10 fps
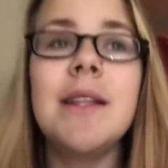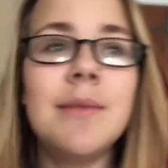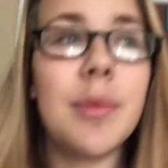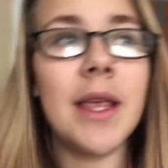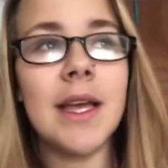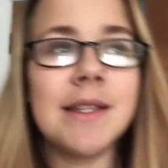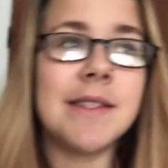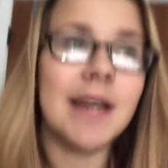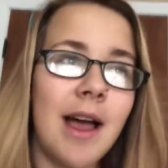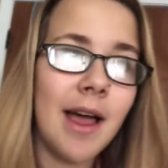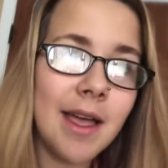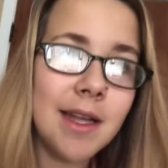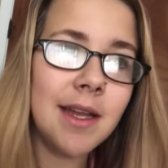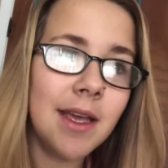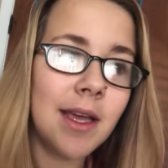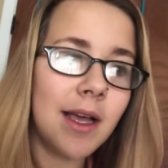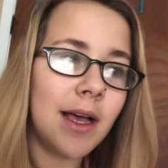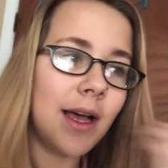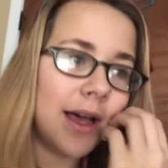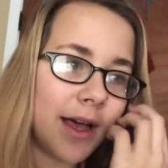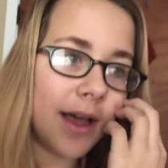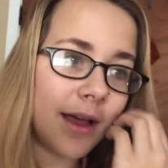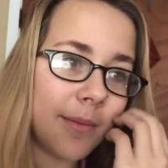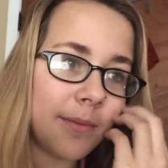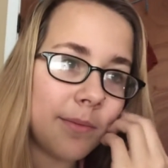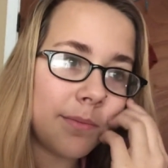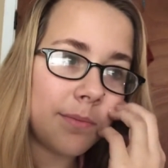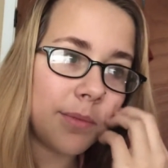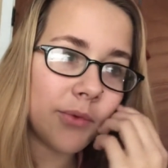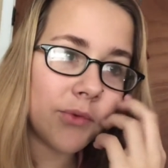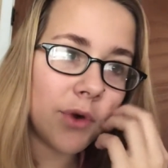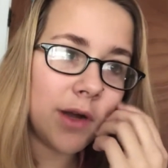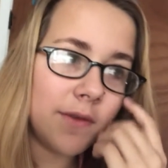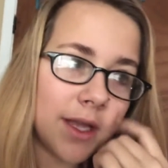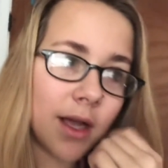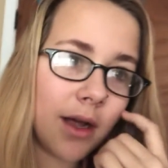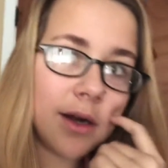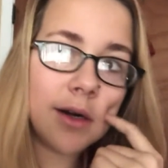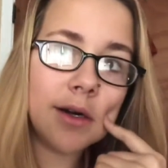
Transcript: plant died um, before I even got her,